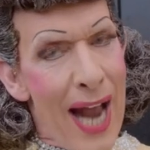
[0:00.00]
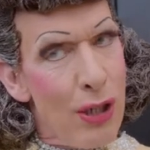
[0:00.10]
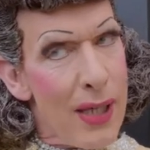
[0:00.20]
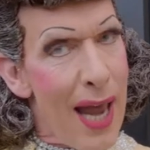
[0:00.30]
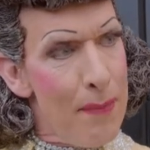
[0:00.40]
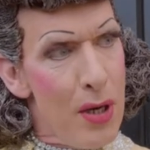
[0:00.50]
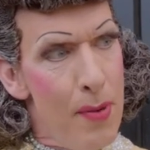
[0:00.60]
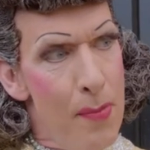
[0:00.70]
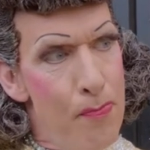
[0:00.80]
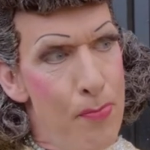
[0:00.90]
I just happened
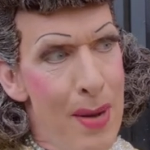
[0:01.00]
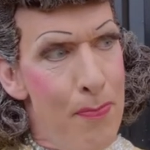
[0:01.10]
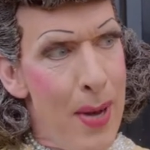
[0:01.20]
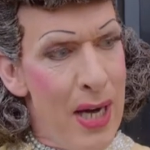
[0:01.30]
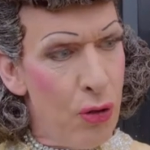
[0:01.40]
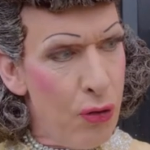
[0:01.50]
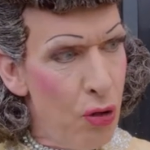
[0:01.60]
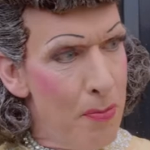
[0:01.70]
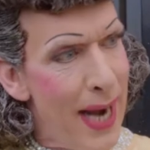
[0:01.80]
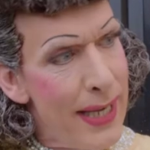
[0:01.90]
to be peeping
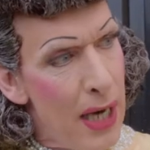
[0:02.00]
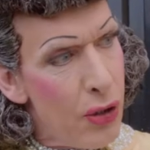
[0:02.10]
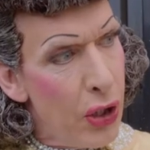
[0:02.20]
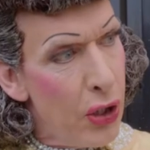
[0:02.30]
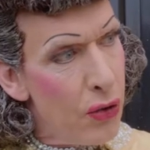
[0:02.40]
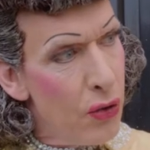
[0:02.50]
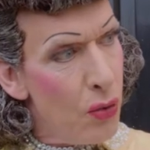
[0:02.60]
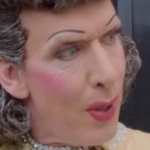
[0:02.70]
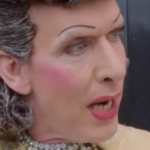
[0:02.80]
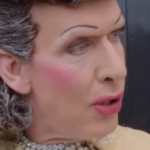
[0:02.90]
through my net
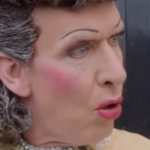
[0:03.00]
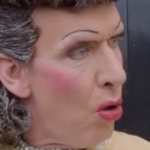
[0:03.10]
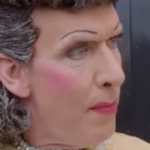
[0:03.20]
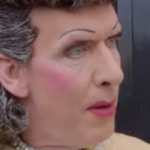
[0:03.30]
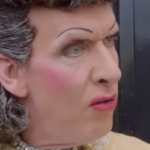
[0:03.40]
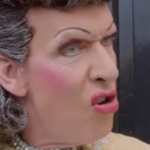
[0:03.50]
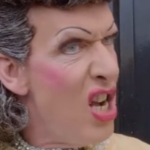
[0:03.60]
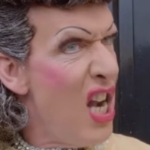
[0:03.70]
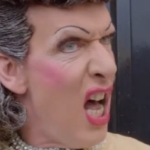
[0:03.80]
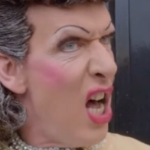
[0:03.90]
curtains when I saw it
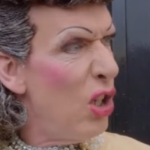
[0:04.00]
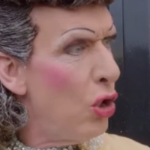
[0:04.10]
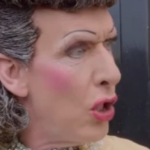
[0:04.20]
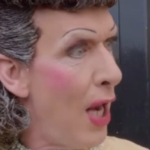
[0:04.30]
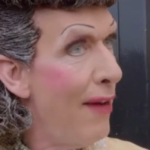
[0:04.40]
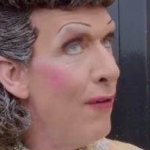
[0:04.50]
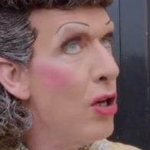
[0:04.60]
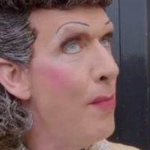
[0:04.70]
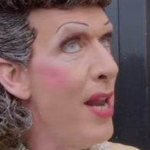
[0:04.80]
large as life, not a